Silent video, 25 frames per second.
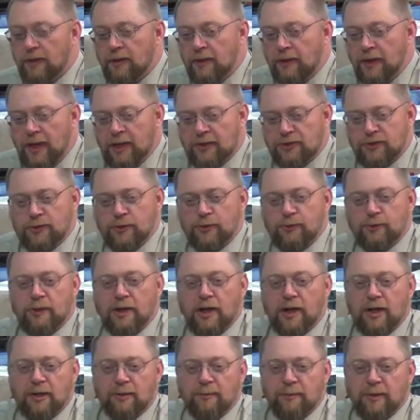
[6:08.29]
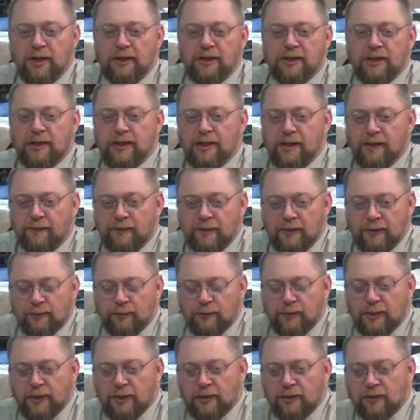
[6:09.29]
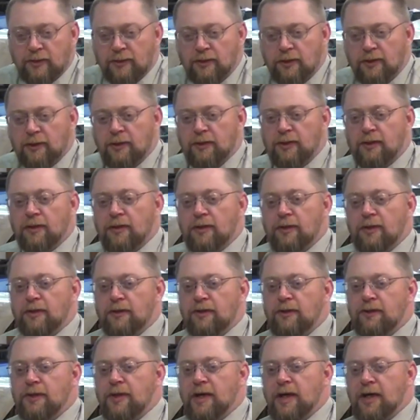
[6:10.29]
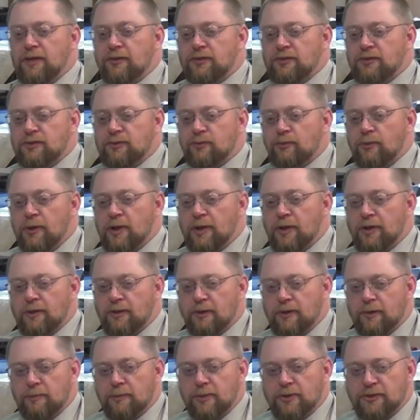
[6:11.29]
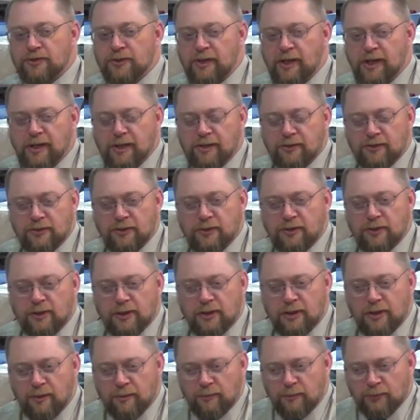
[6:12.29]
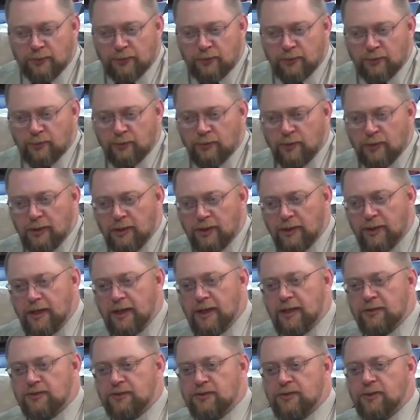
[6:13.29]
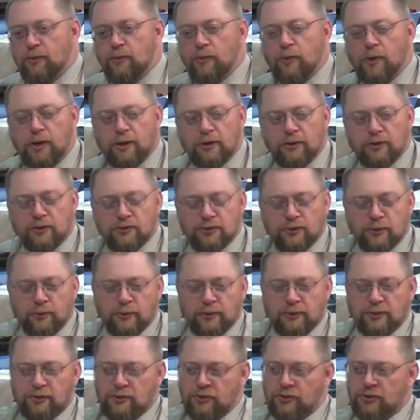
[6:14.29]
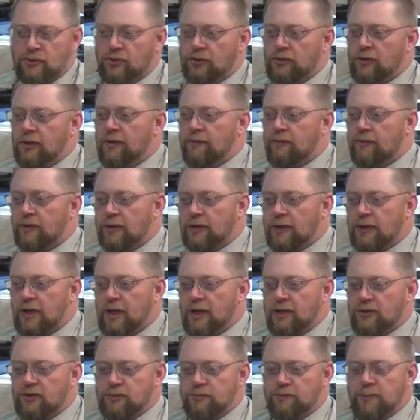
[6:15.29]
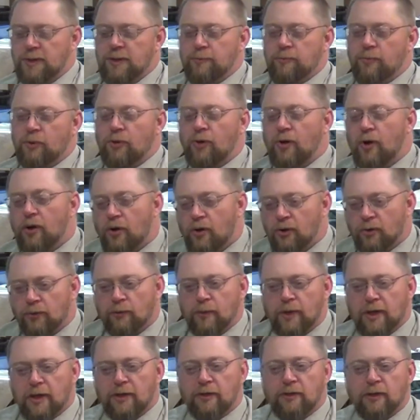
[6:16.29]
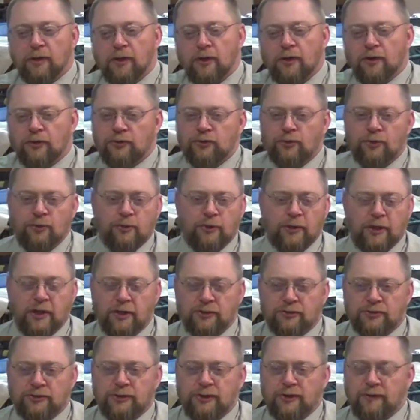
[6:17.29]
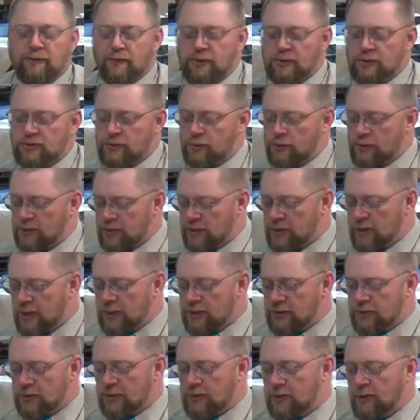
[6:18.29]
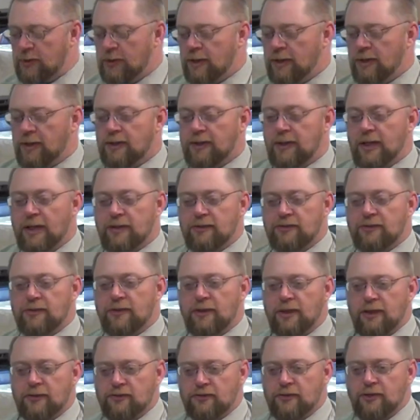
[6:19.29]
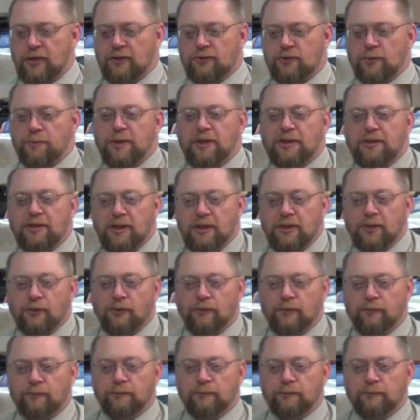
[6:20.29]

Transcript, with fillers: That's who God made the covenant with. That's where the Messiah is going to come through. That's the one that's going to deliver God's people all the way through the history of the Jewish nation. That, that's, that's a big deal.